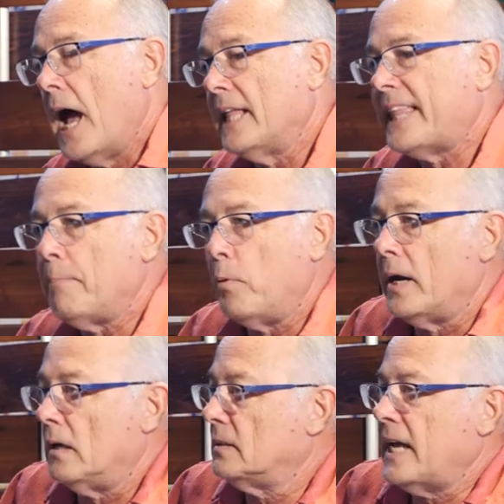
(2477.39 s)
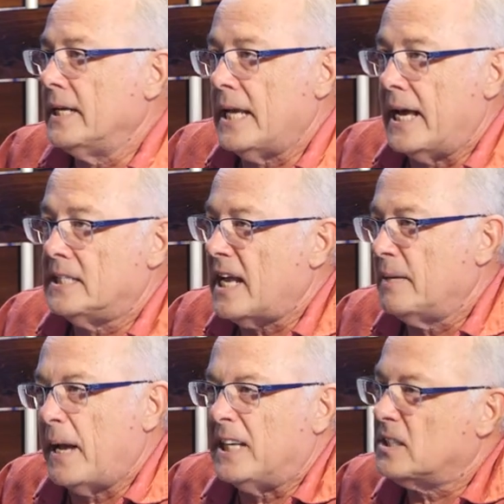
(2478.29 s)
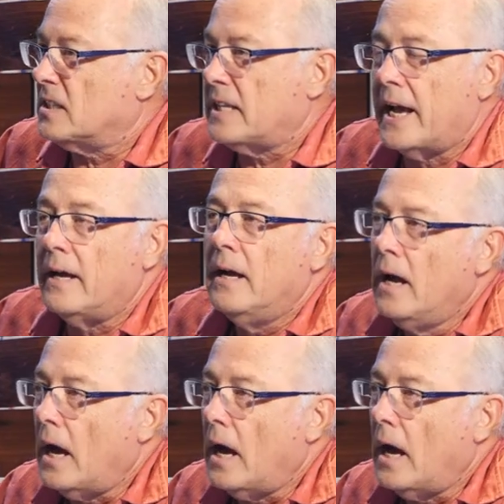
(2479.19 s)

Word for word: at that point, uh, 10 days, 10 pages a day,